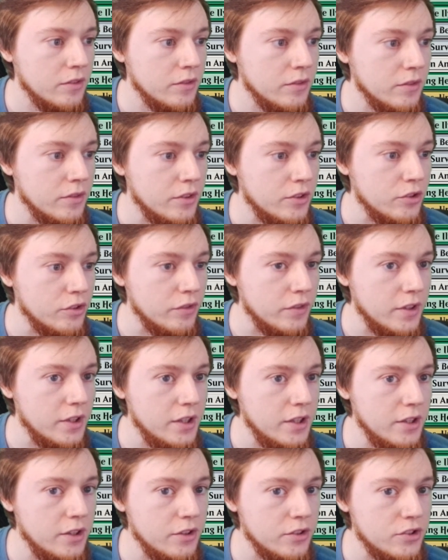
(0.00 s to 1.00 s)
Reader of
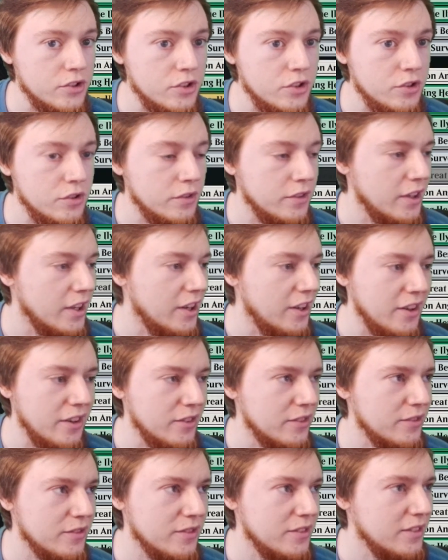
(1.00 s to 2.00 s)
Eos 2, no.
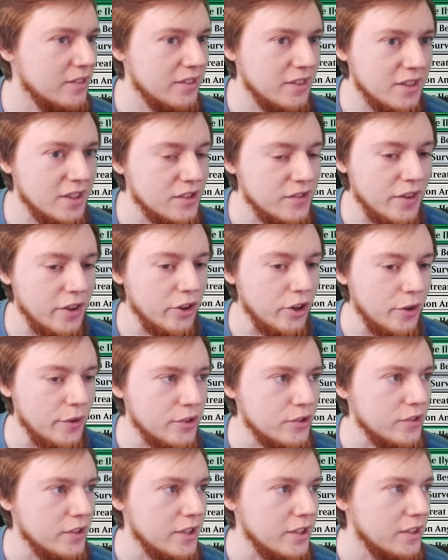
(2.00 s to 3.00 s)
It's Felidar
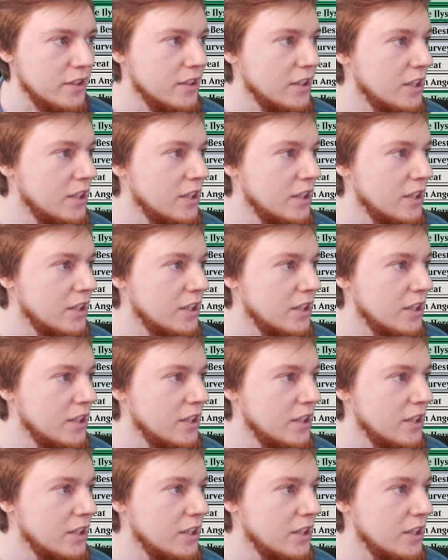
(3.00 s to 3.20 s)
Retreat.